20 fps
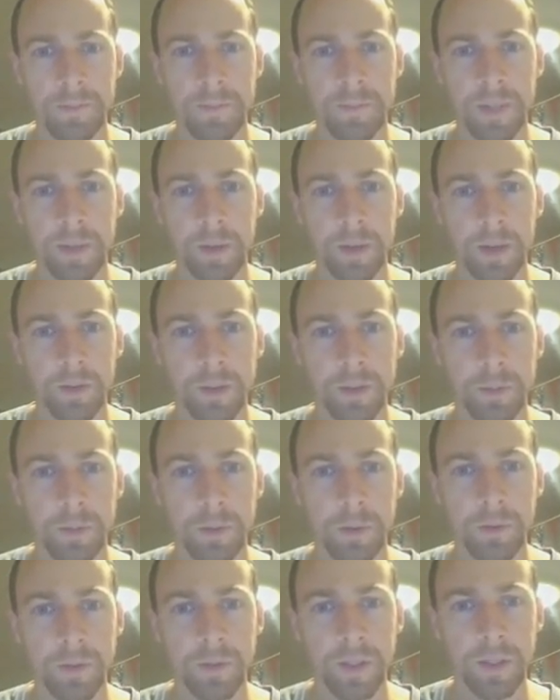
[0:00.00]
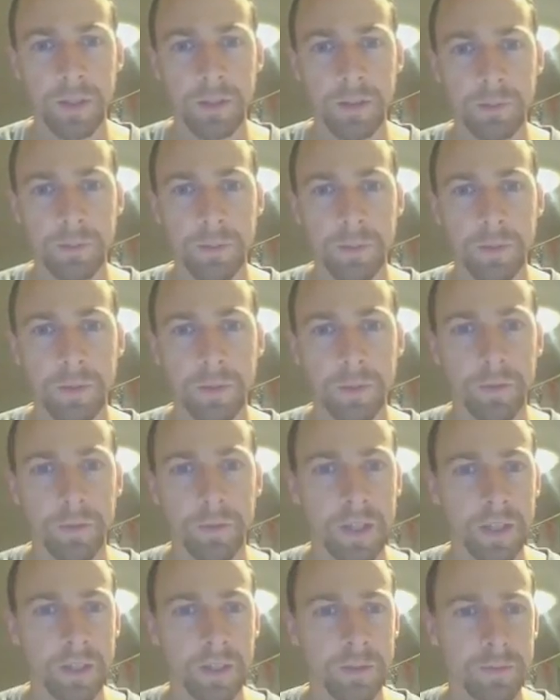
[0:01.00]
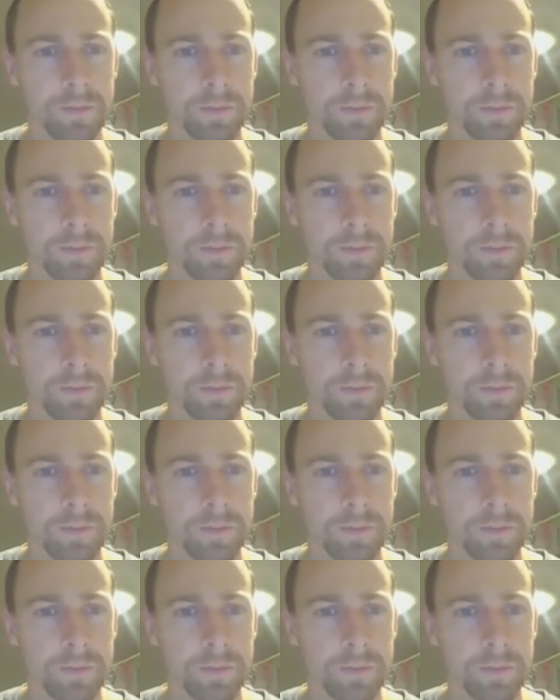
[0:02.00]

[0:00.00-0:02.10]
And I'm going to have to move the figure.